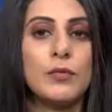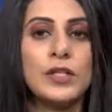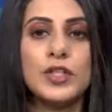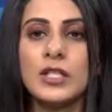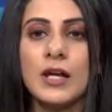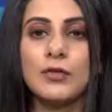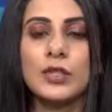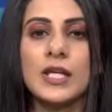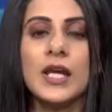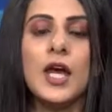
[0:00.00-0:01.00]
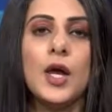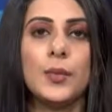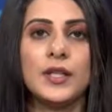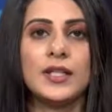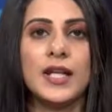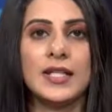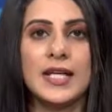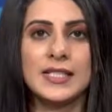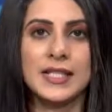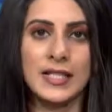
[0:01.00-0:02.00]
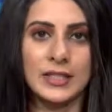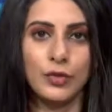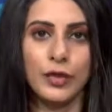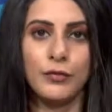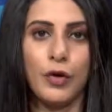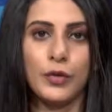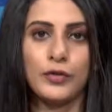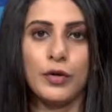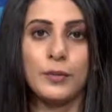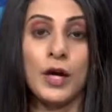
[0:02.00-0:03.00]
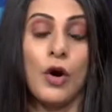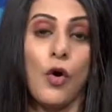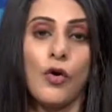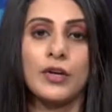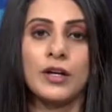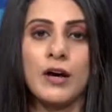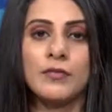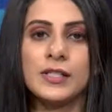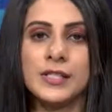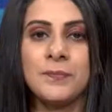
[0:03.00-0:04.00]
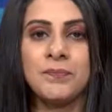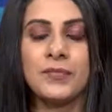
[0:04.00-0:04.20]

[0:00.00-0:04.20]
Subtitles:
and we'll just have to see whether that escalates going forward from here or recovers.